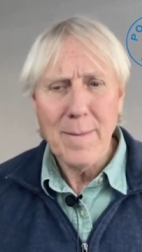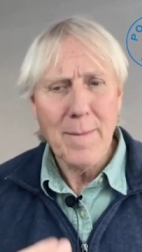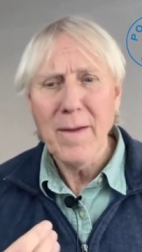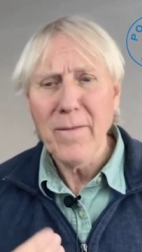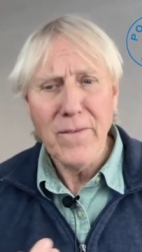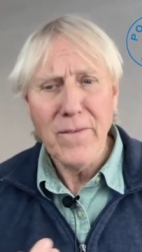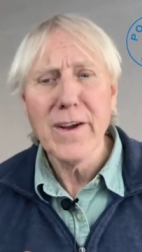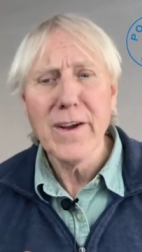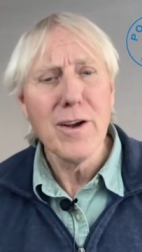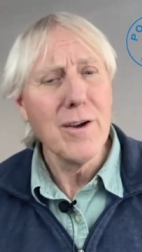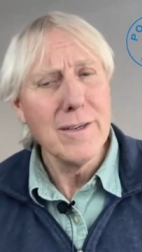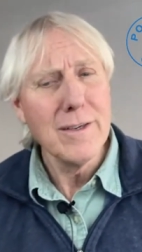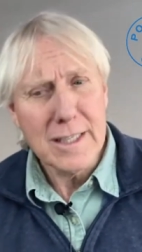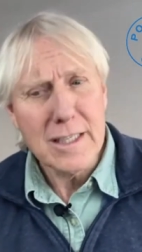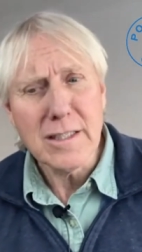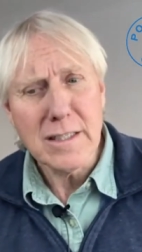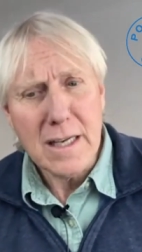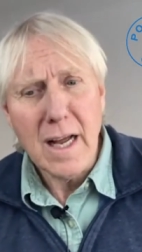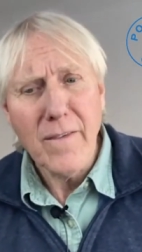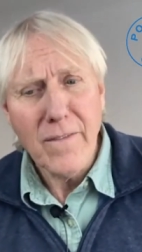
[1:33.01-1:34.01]
am I figuring
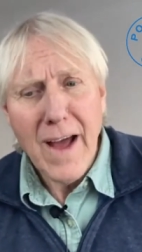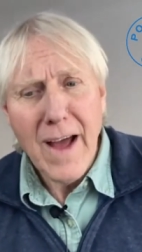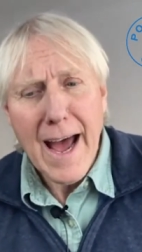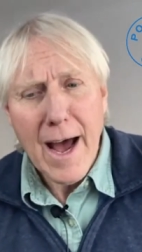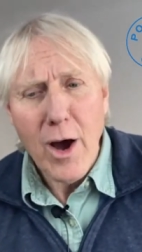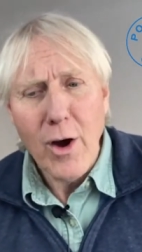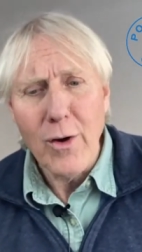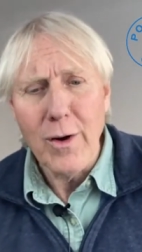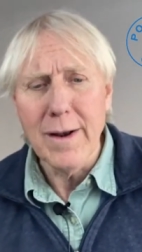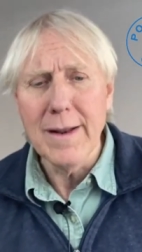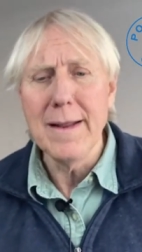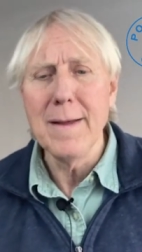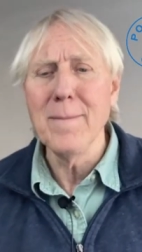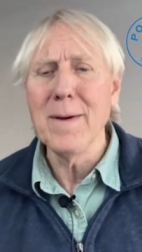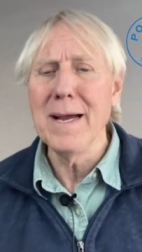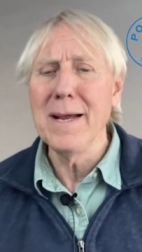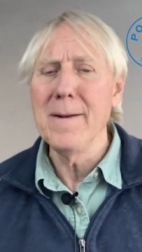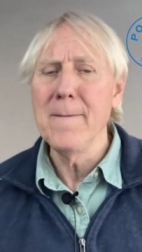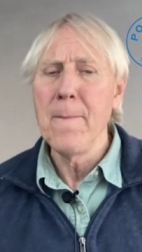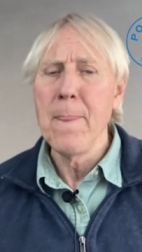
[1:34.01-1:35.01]
this stuff out? Am
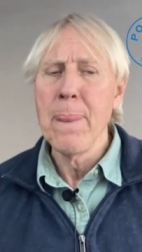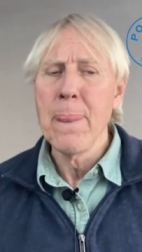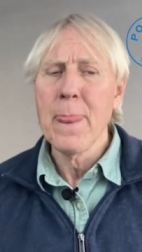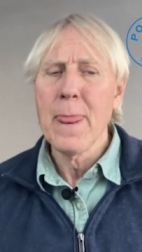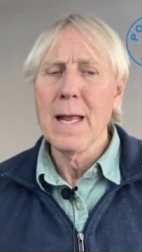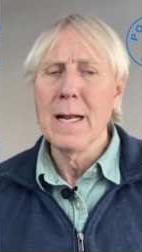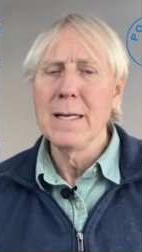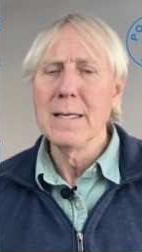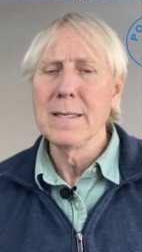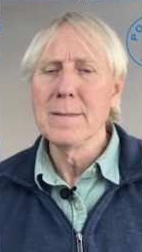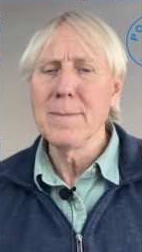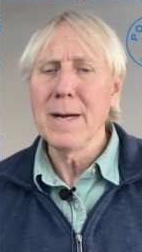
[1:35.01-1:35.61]
I mm -hmm, mm -hmm.